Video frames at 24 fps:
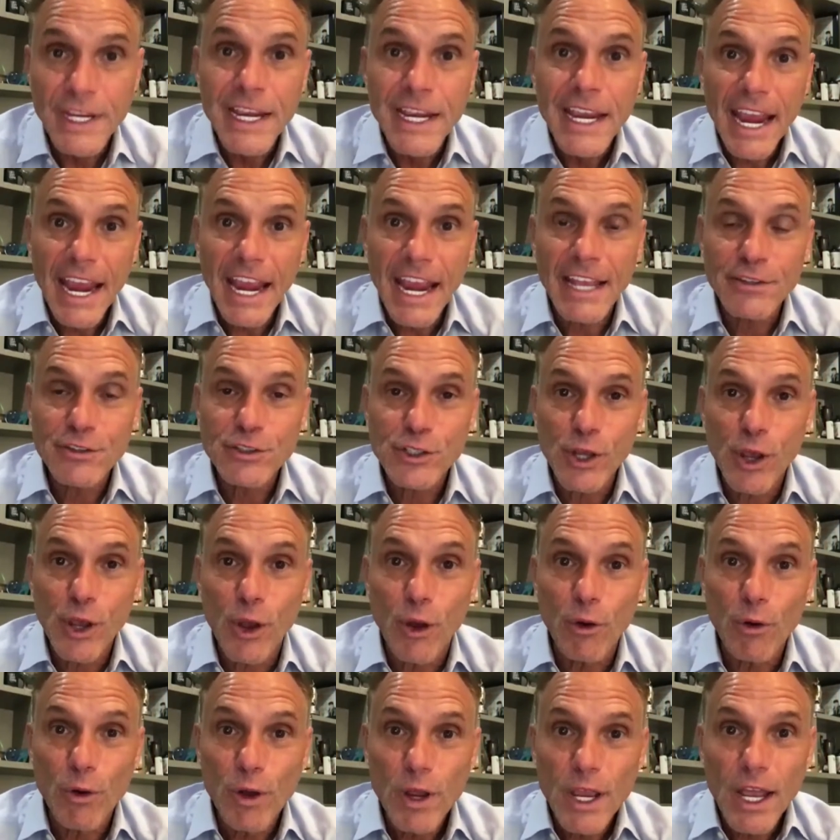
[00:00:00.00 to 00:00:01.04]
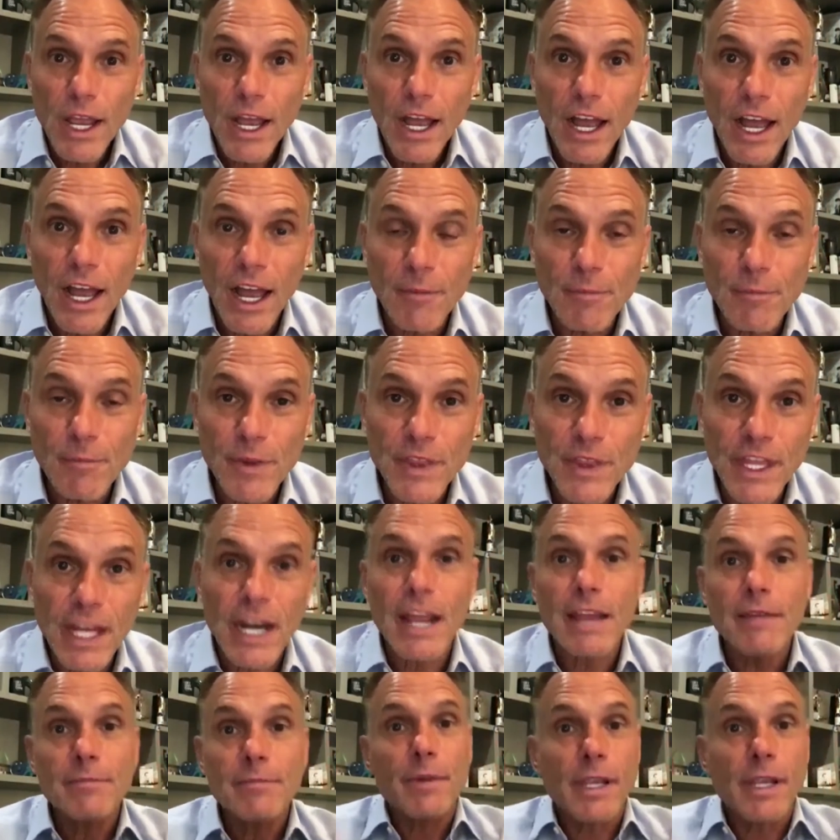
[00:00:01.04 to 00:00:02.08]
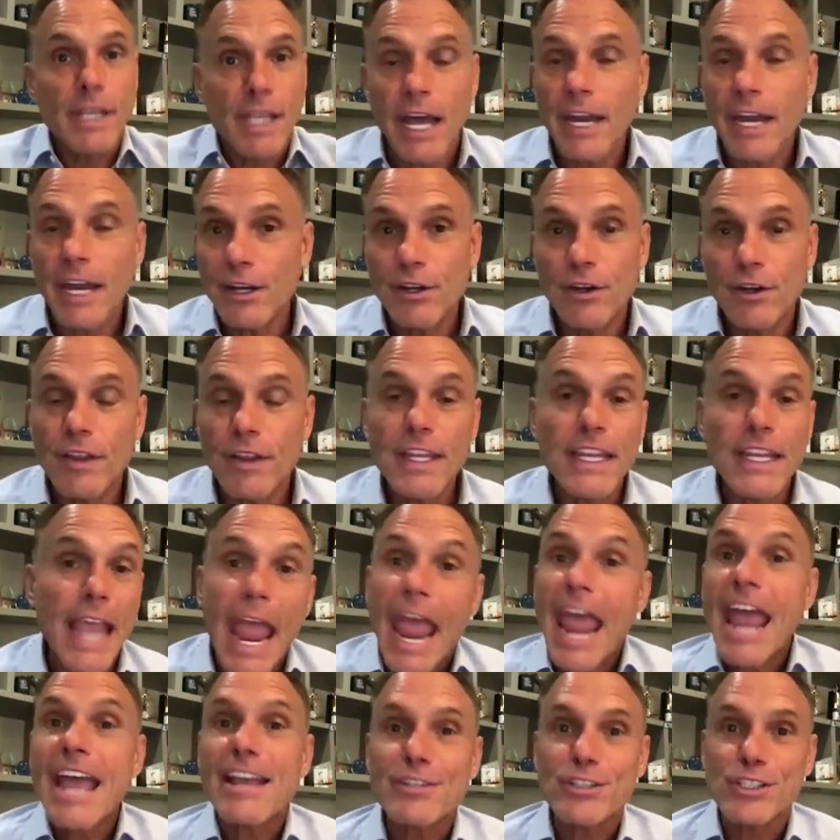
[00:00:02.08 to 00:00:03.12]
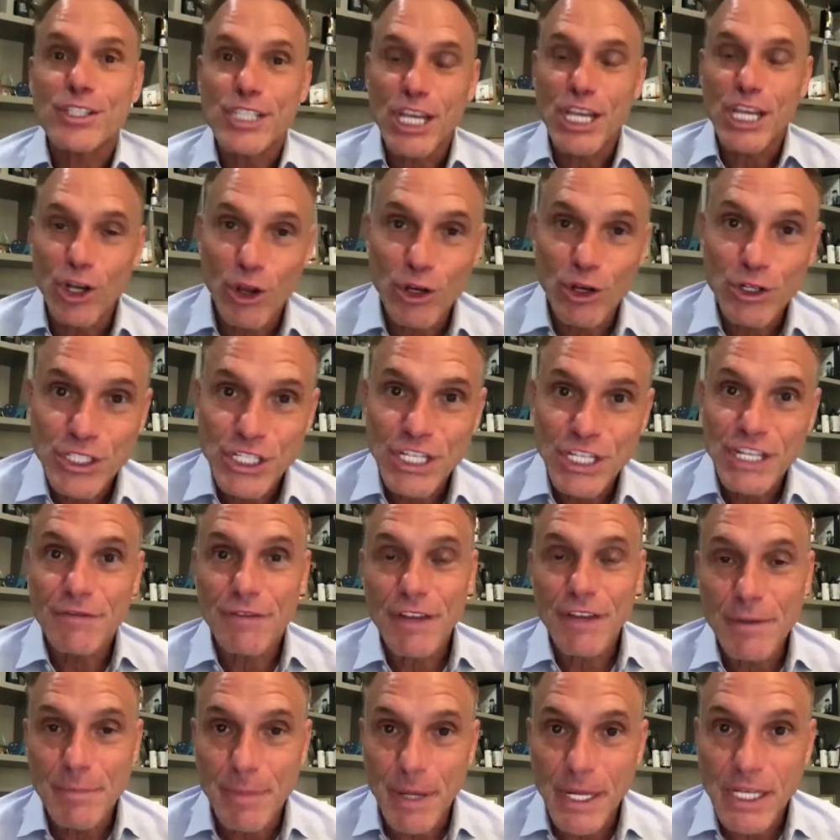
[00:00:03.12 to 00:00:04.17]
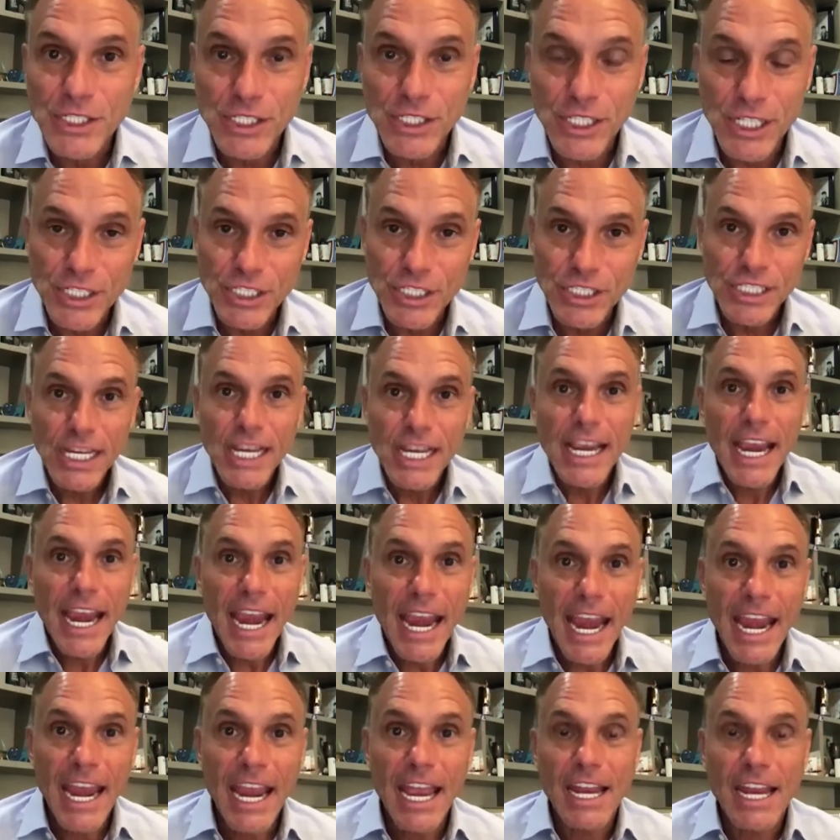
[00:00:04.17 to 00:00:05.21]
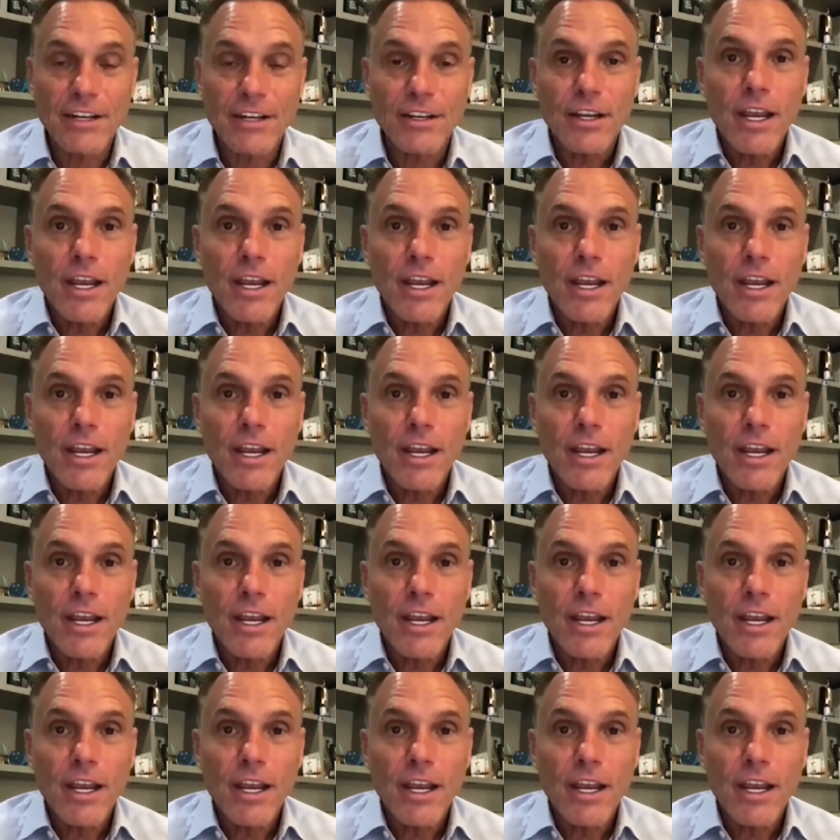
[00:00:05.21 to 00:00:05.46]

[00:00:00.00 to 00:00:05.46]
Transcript: And so um, then I got into the as seen on TV business and